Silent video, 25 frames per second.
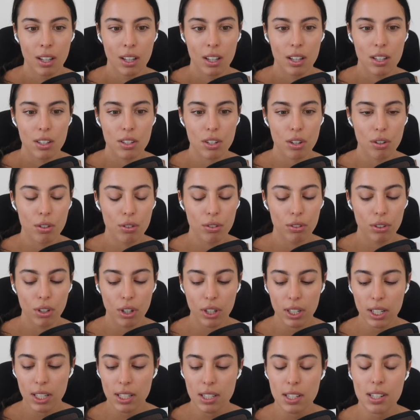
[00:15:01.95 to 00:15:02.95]
So
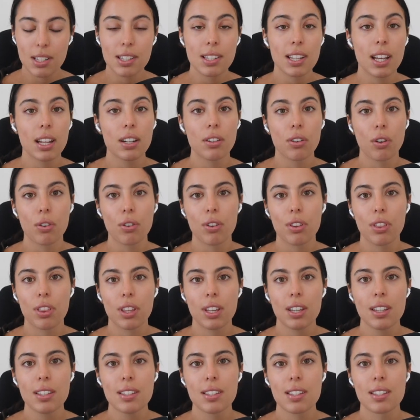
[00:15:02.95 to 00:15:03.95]
learning to say no to
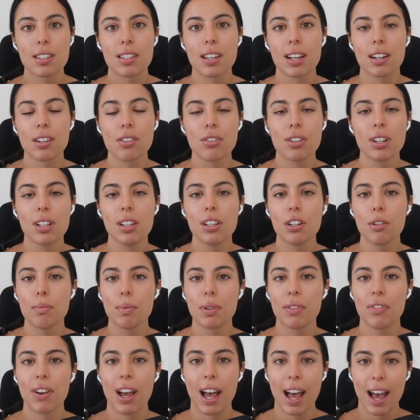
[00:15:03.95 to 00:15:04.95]
things is actually a little
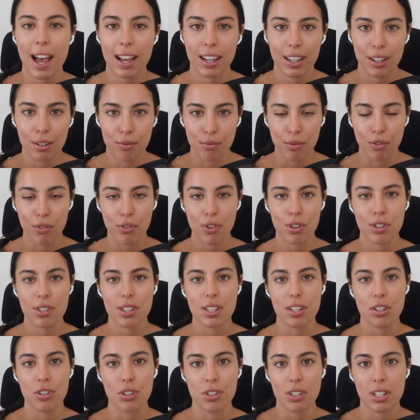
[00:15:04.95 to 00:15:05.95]
bit of a hack and reverse
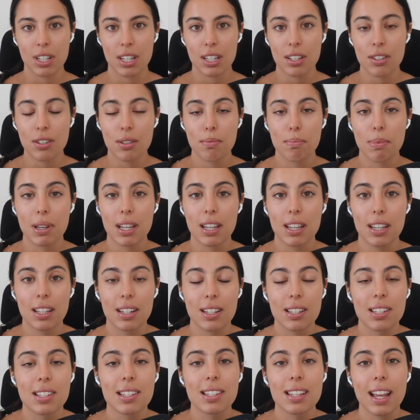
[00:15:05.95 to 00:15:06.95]
engineer to being in
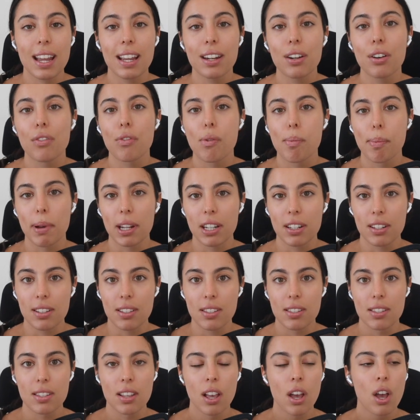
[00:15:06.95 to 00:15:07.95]
a state of
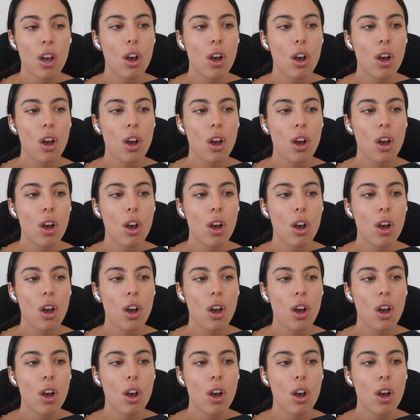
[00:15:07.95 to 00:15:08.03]
abundance,